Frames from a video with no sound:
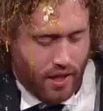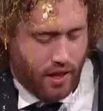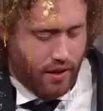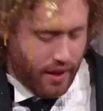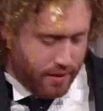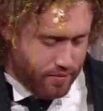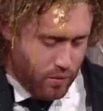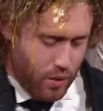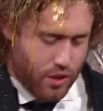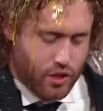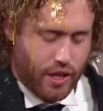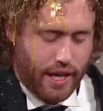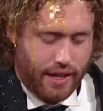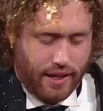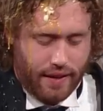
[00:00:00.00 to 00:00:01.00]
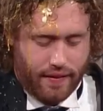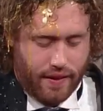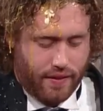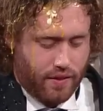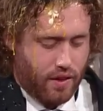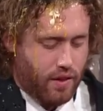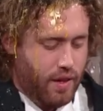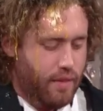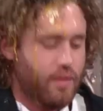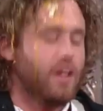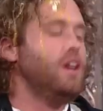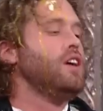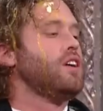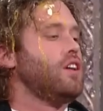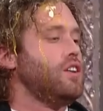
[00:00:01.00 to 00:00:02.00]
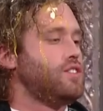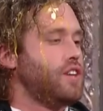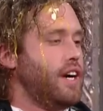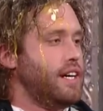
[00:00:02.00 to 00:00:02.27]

All right, we'll try it like this. Okay. Close your